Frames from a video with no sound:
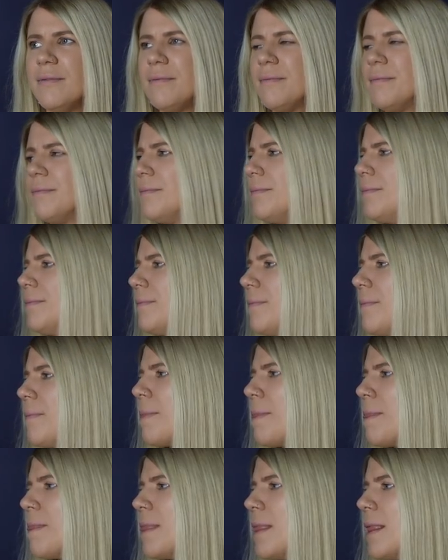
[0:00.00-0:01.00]

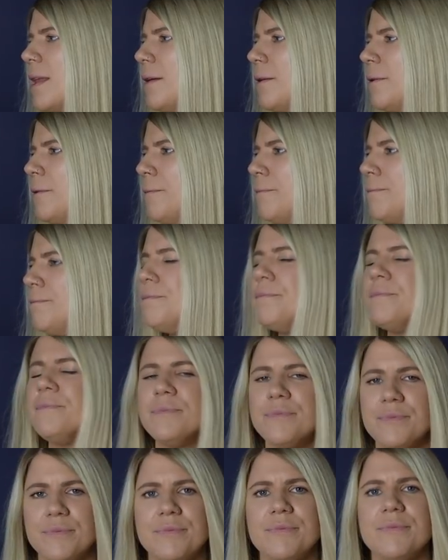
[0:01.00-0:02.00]

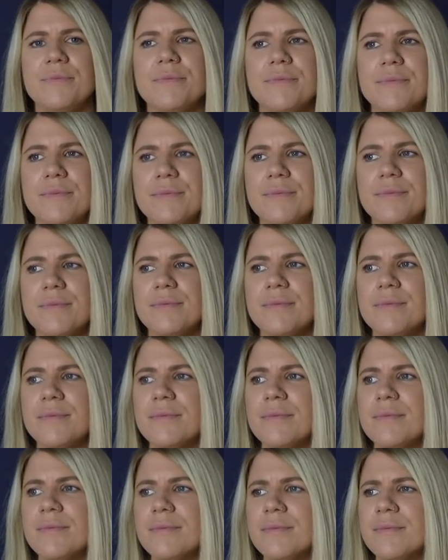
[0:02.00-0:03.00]

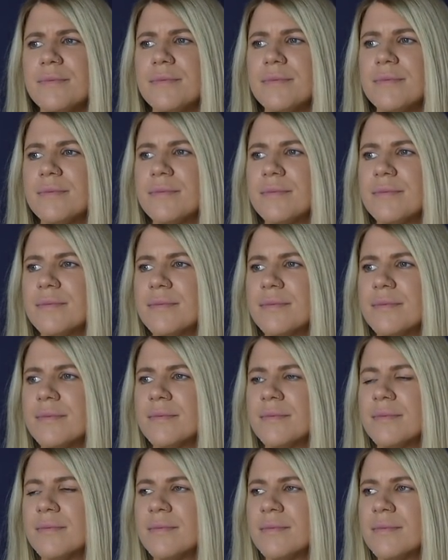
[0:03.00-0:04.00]

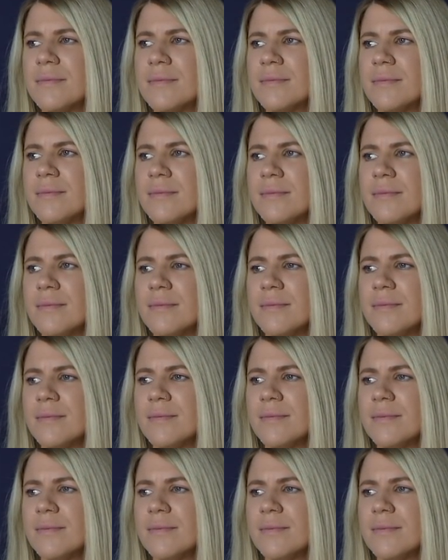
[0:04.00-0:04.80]
(silent)